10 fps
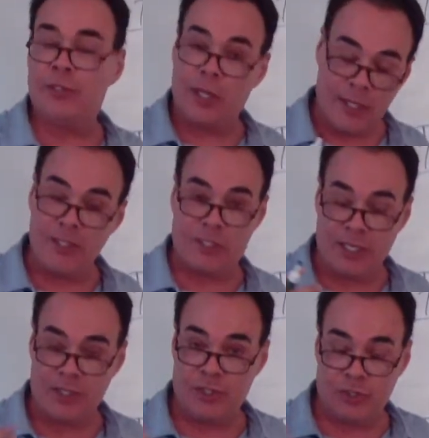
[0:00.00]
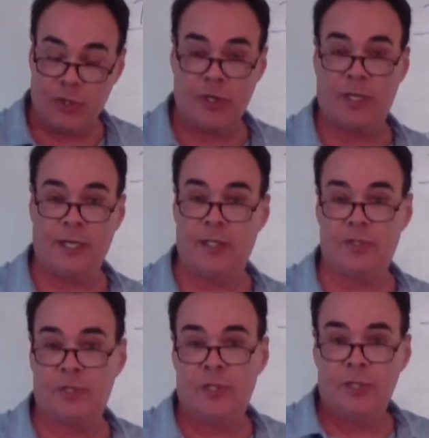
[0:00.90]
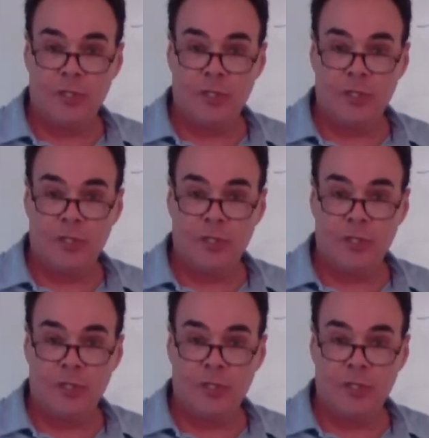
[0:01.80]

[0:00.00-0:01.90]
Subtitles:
it certainly is